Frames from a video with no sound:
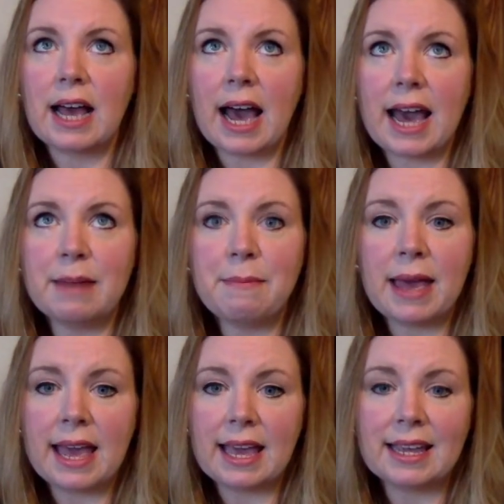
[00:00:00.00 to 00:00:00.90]
Ida
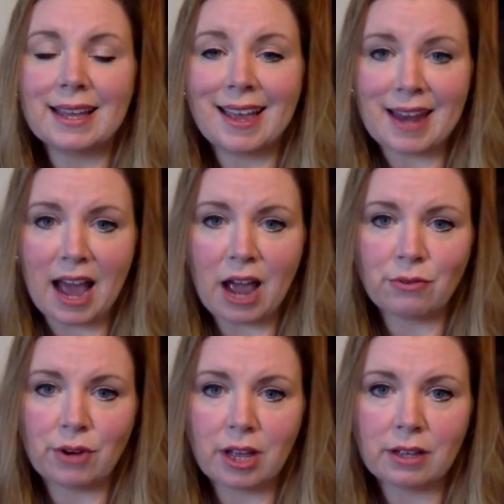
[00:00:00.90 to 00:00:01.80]
Mae and
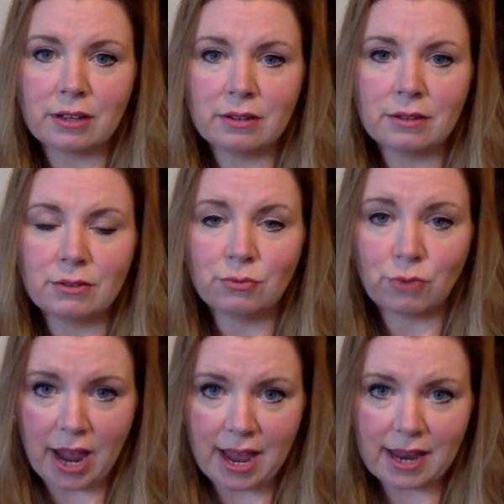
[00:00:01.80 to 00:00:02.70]
Ira
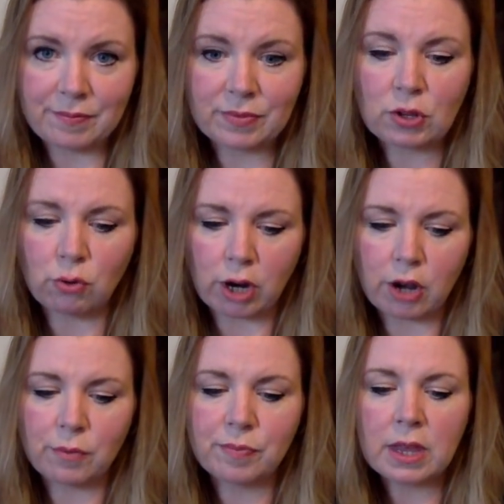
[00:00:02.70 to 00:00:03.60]
Ray
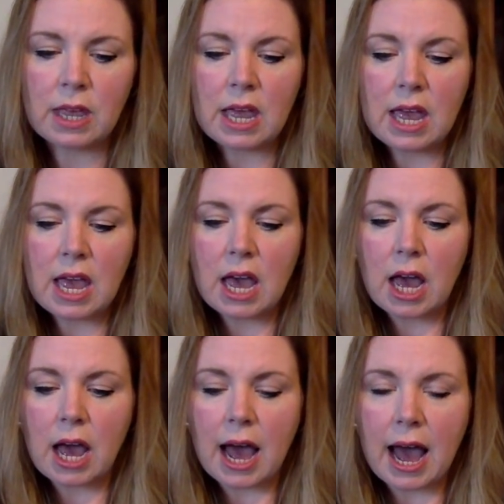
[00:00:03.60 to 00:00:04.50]
Crow.
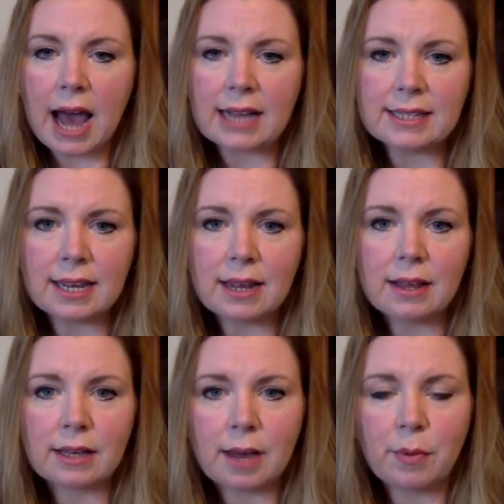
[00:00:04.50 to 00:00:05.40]
I sent
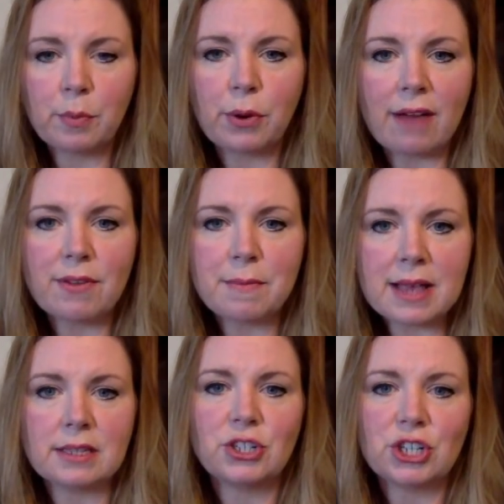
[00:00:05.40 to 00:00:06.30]
a couple private
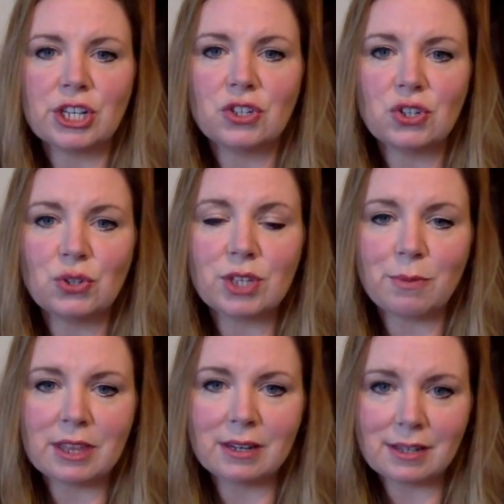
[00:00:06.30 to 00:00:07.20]
messages to
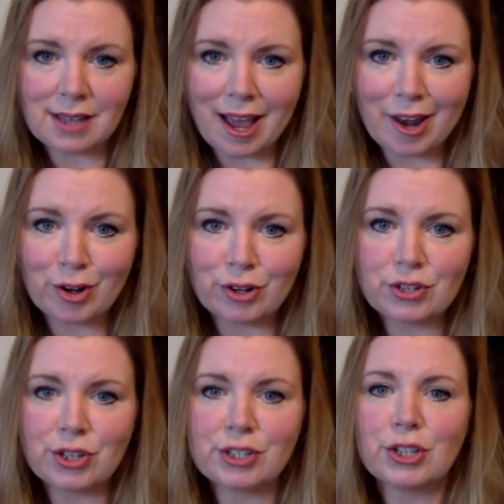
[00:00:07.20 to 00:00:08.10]
some of the
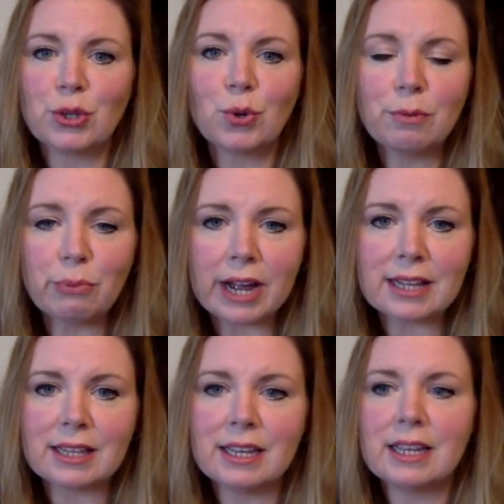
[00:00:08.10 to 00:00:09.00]
designers, to Lori
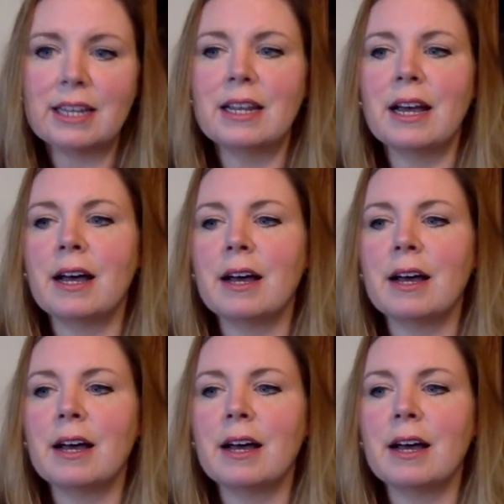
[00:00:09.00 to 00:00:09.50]
Brecklin,